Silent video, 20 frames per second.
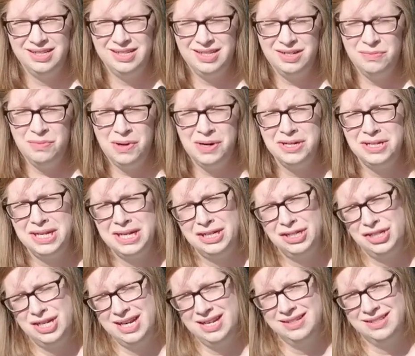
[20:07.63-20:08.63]
to take a
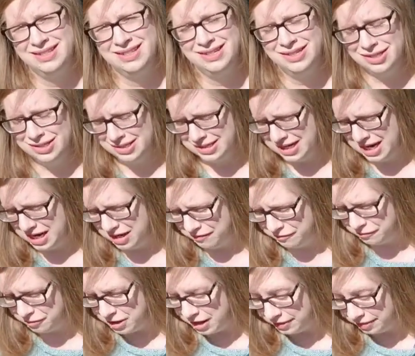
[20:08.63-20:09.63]
chance and just take
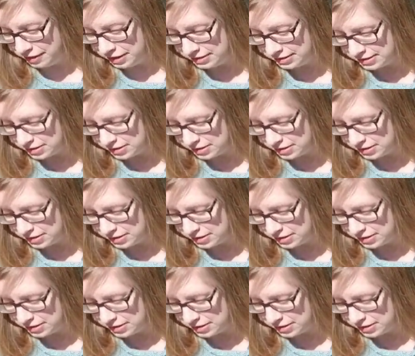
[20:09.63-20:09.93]
it for nothing.